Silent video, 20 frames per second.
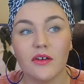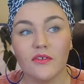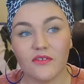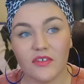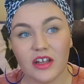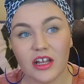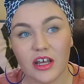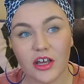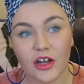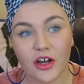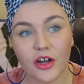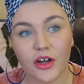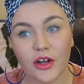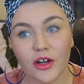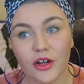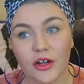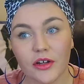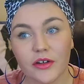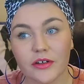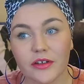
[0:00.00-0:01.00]

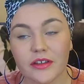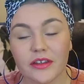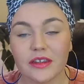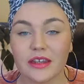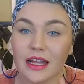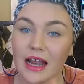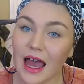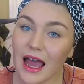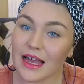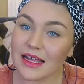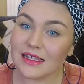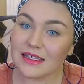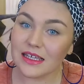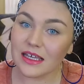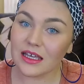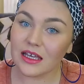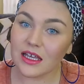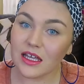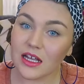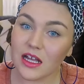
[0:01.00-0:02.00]
video that I
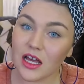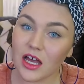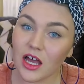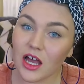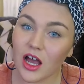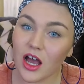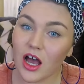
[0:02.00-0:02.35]
did,